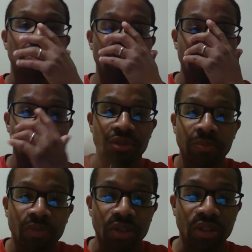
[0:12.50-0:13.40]
Sunday
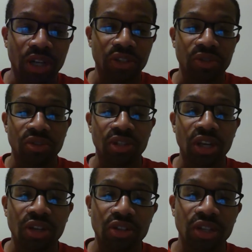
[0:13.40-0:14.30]
on the Oscar
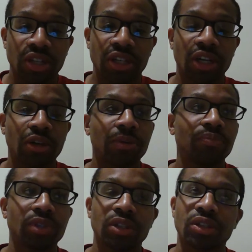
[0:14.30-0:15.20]
stage.
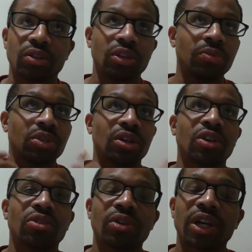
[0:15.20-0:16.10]
Now, you know, he was
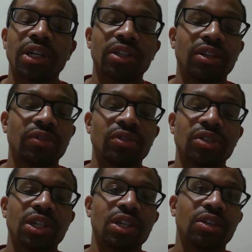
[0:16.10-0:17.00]
all crying and
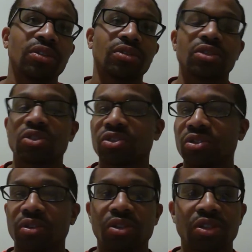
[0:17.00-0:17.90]
everything. You know, this was
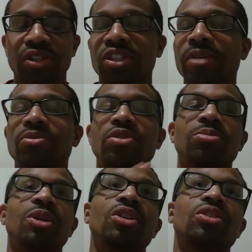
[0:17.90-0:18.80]
during his acceptance
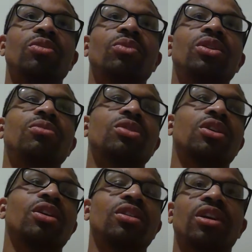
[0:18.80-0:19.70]
speech, and when he was
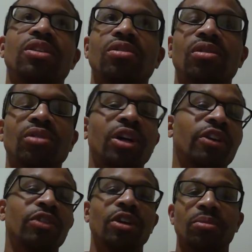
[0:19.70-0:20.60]
saying that, you know,
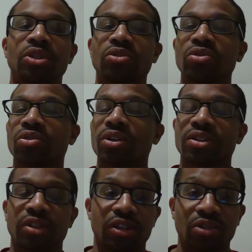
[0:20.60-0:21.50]
love makes you do cr
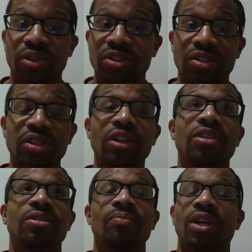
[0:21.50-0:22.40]
uh, crazy
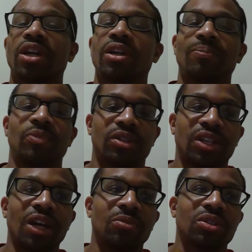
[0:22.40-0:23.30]
things, and
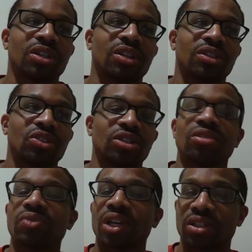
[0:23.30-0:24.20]
that was like a
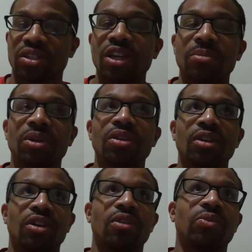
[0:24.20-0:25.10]
justified statement
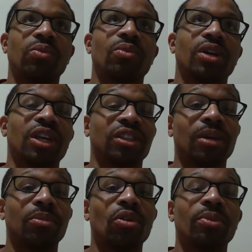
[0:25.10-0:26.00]
of at
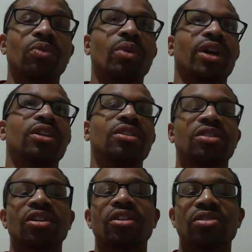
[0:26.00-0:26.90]
that moment why he
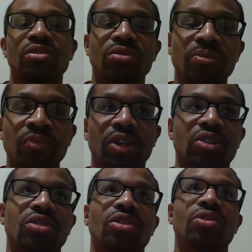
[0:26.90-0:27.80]
decided to
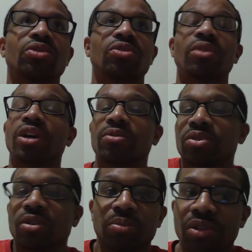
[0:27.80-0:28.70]
assault Chris Rock, who
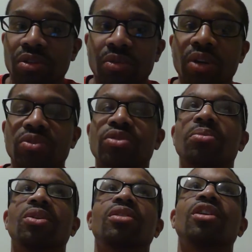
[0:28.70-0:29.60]
was completely wrong on
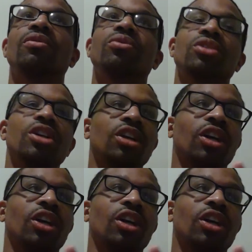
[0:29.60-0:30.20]
so many levels.